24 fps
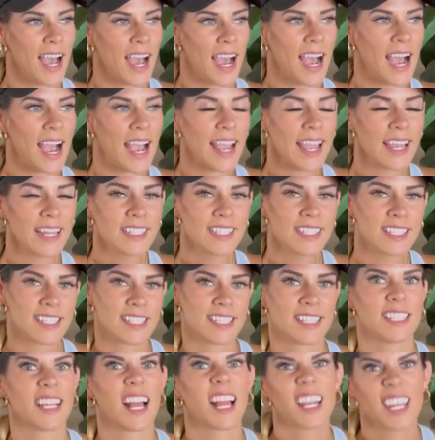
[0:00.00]
I had to
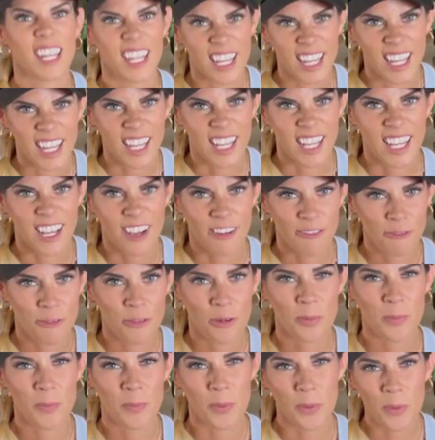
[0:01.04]
study
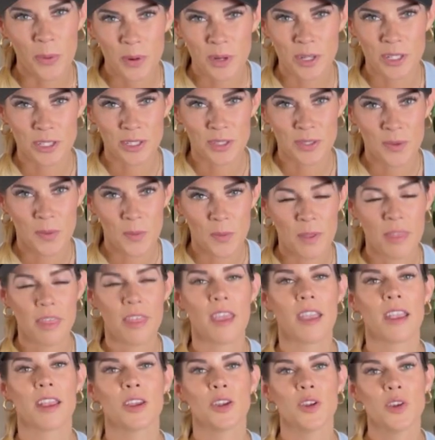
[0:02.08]
for boards with
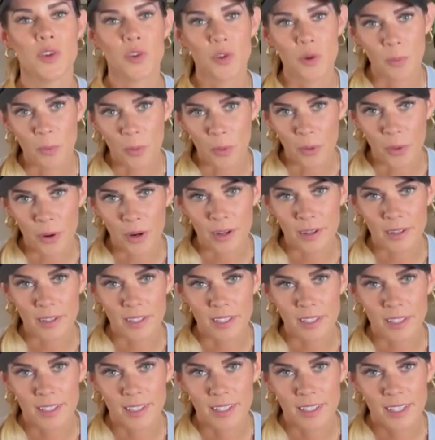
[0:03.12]
a newborn.
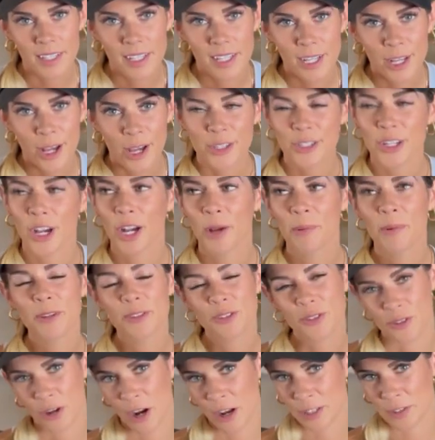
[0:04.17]
Talk about
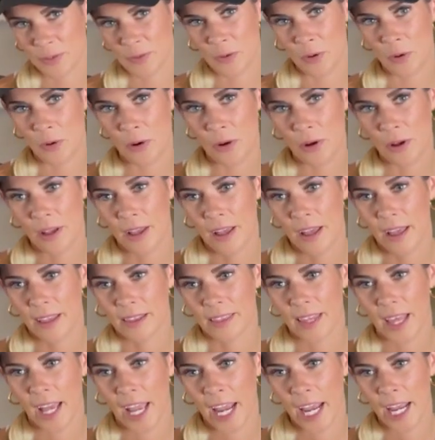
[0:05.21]
stressful.
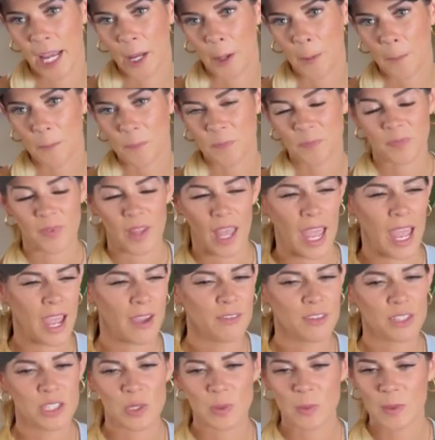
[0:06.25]
Like, I had
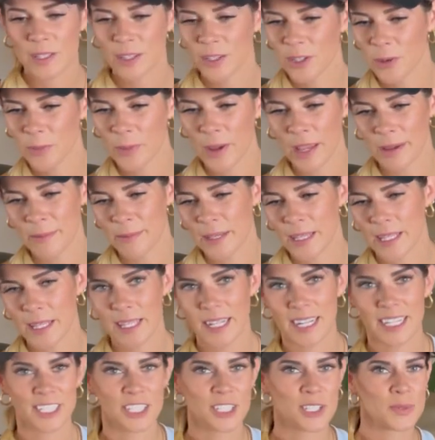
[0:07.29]
this sweet little baby that
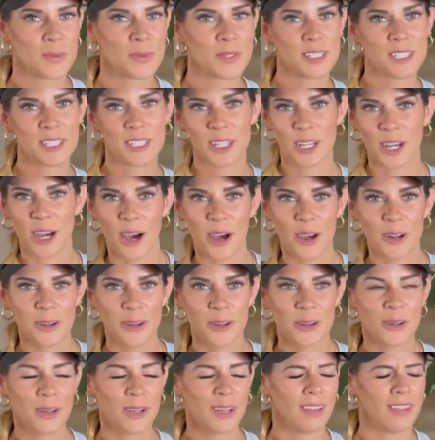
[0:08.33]
I just wanted to
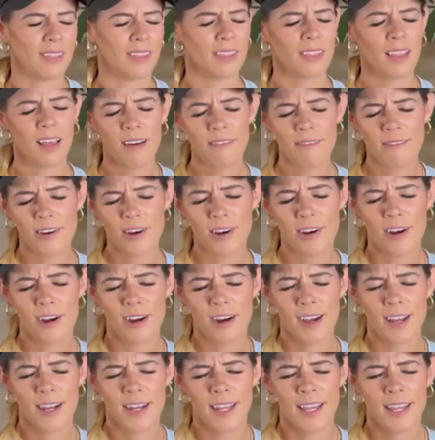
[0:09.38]
cuddle and love
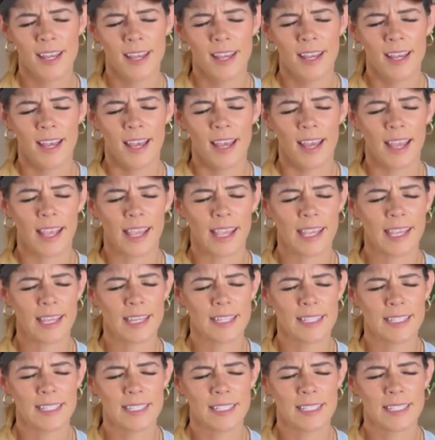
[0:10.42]
on,
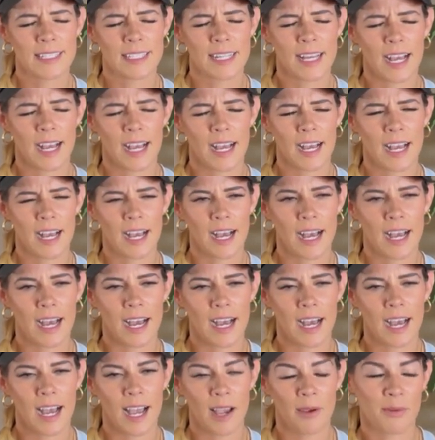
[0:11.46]
and
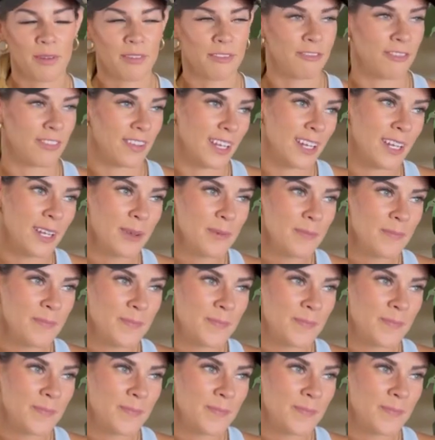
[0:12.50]
I would feed him,